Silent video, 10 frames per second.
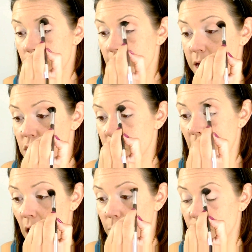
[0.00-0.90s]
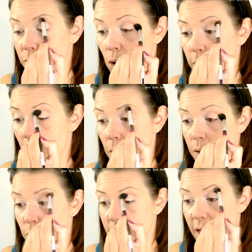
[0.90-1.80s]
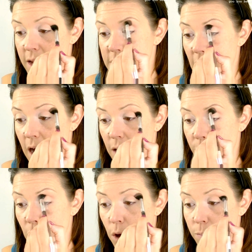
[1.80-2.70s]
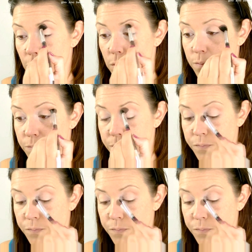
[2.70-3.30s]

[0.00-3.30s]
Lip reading: peachy color before we go in with that dark purple.